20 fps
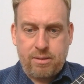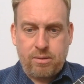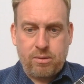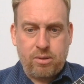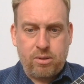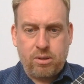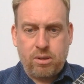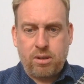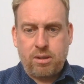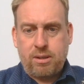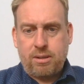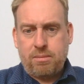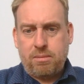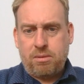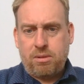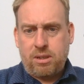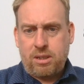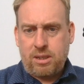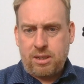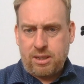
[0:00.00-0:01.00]
So I'm
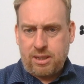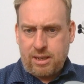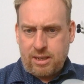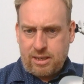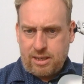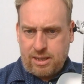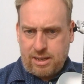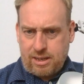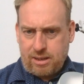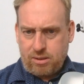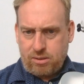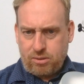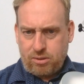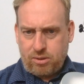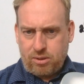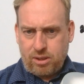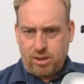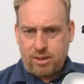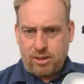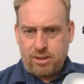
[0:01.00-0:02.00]
trying to get the angle so
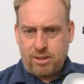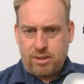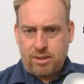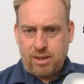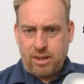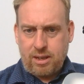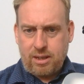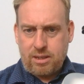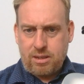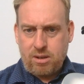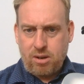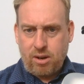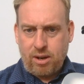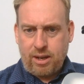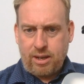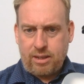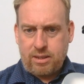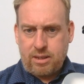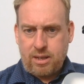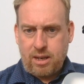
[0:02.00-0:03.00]
you can see. It's not
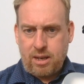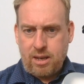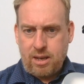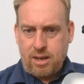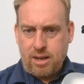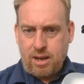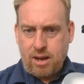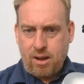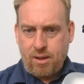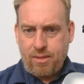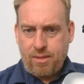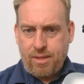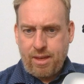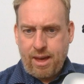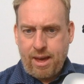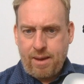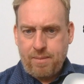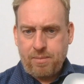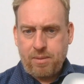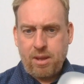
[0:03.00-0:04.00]
easy on
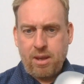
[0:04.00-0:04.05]
there.